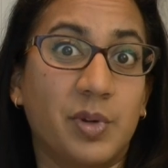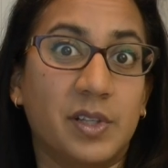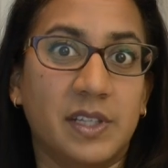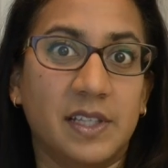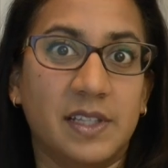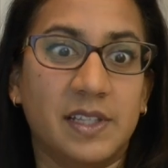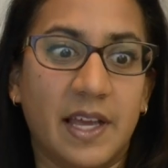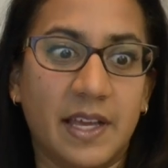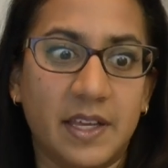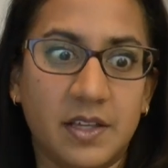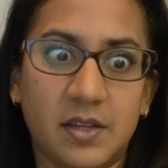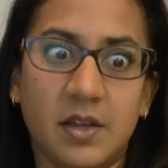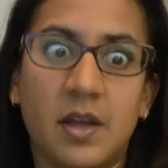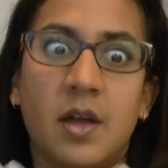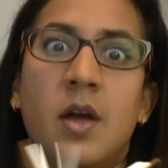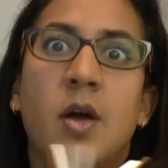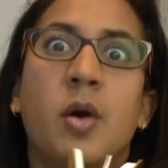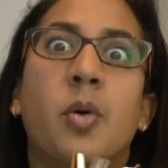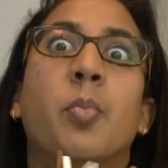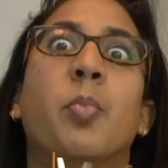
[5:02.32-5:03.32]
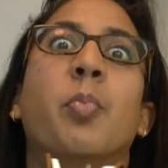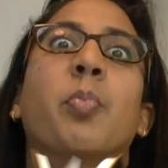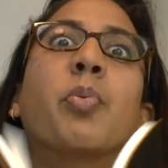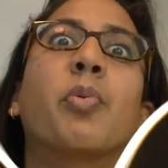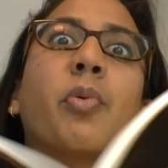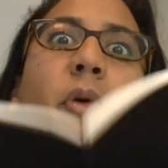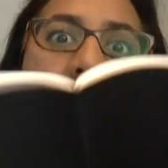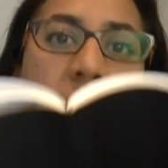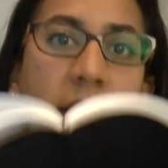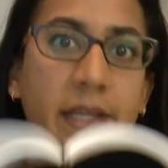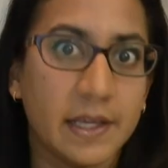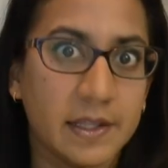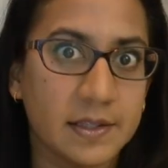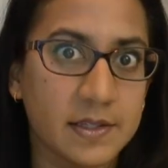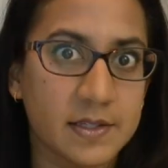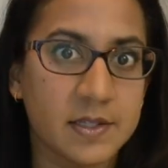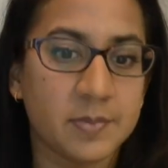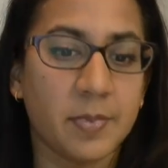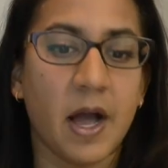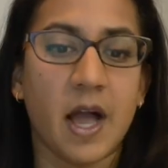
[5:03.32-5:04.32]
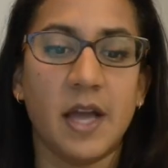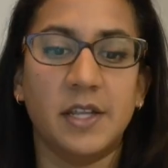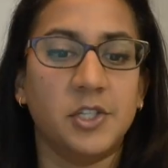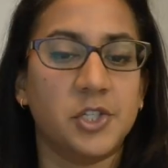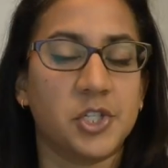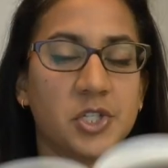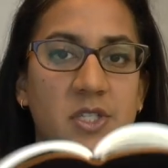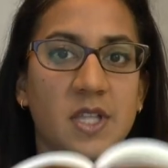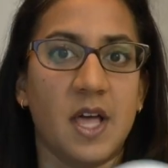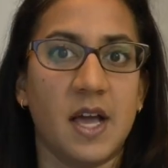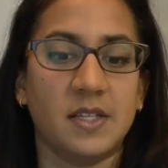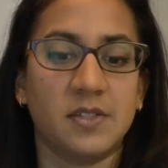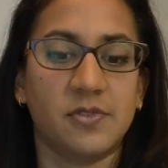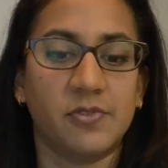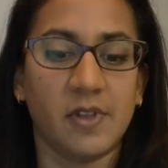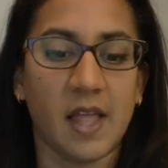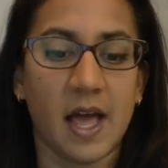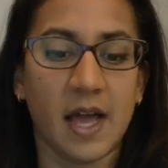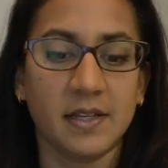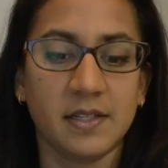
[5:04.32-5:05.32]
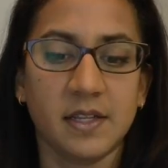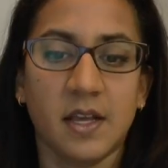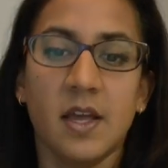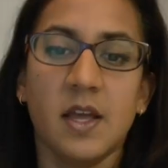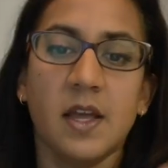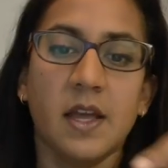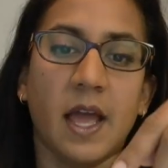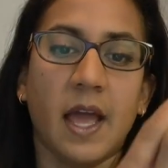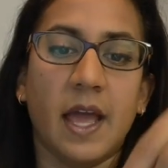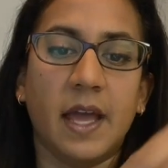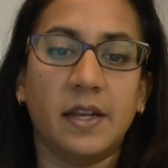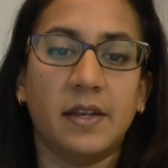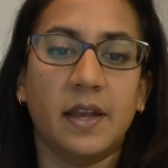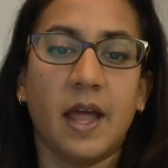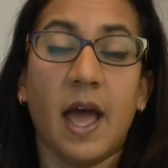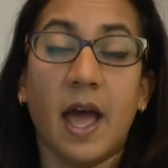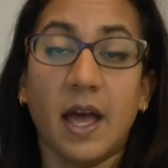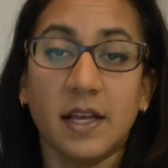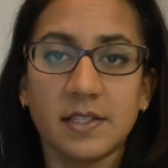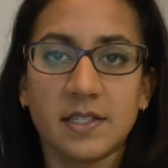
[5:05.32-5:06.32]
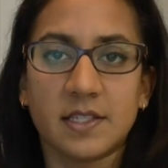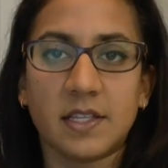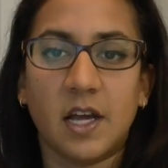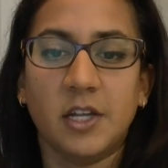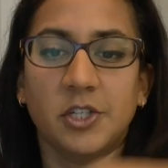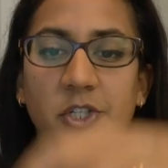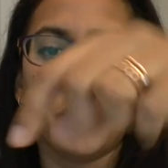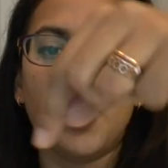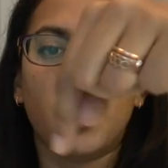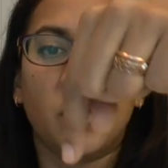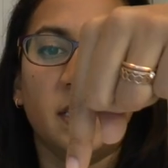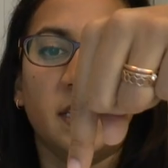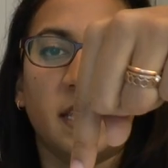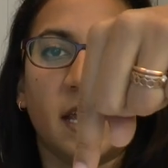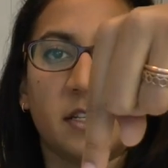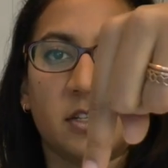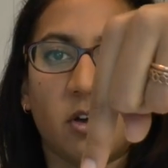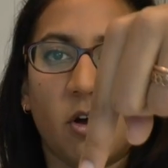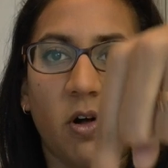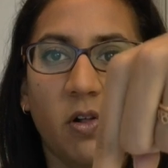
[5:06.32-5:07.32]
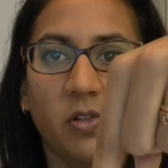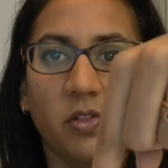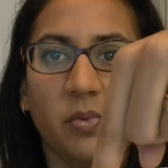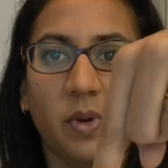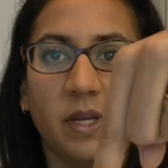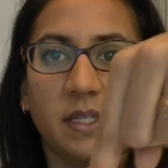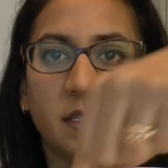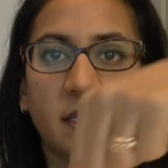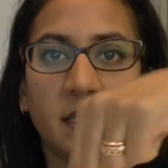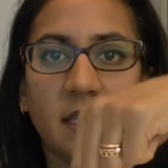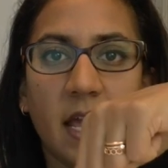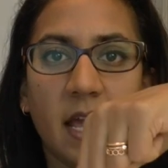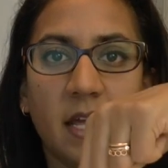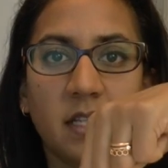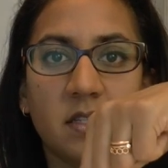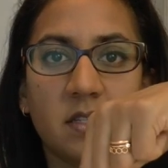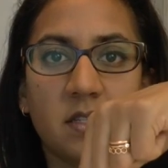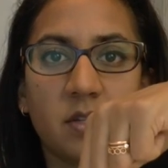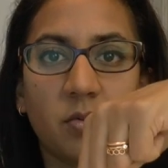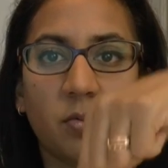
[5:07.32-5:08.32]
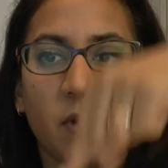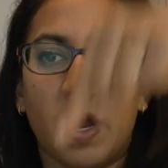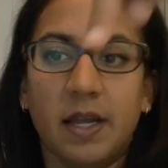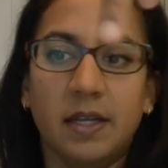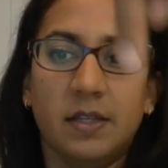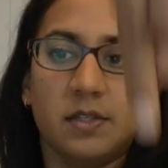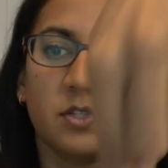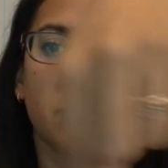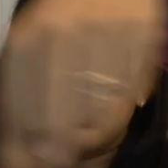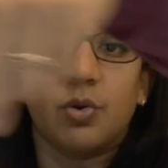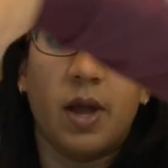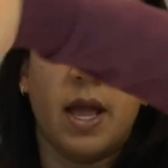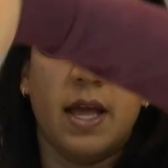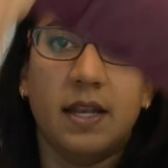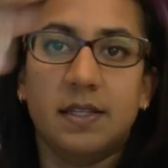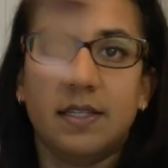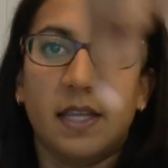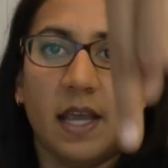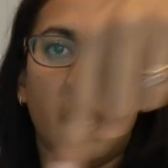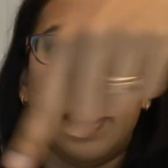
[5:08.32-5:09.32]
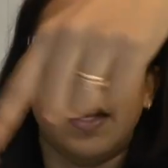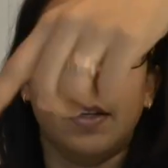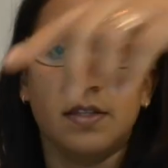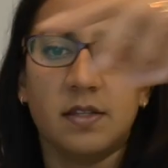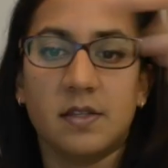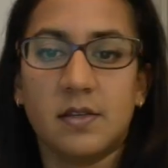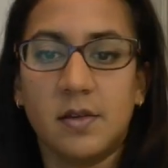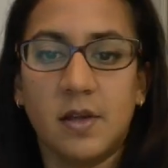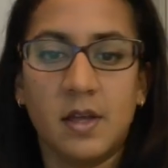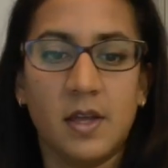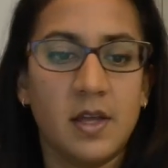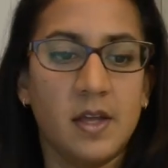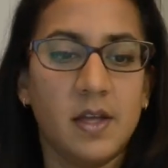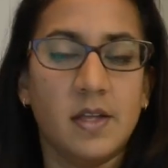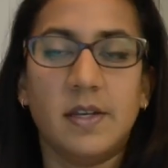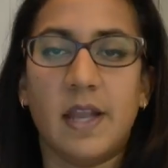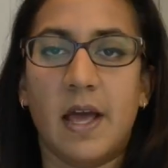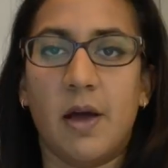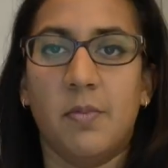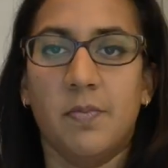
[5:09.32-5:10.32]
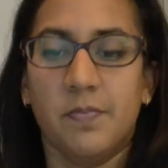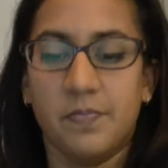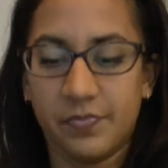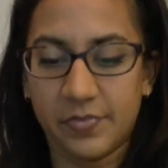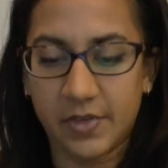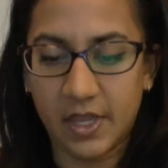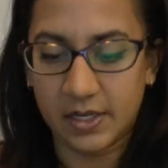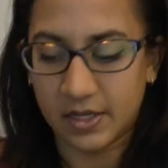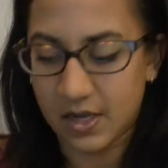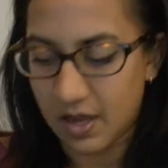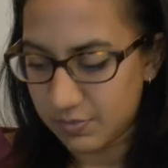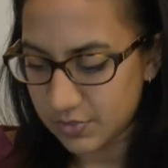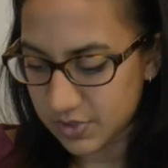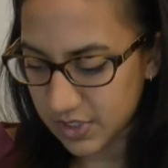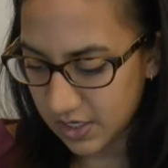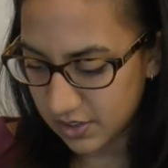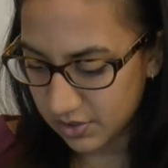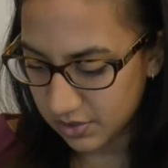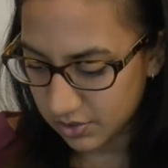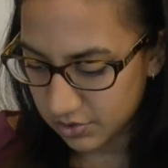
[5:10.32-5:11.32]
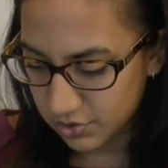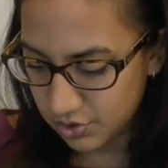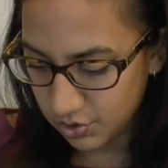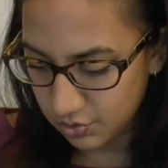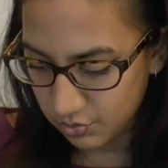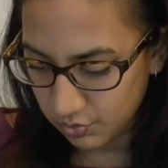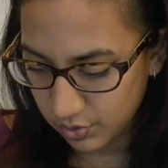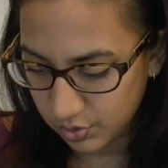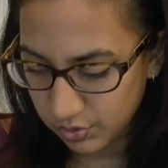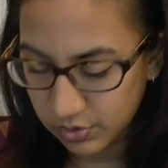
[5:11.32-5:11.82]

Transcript: really, like, breaking the spine. It just lies flat. And as such, you can get all the way to the ends to write, so end to end. Now, it comes in two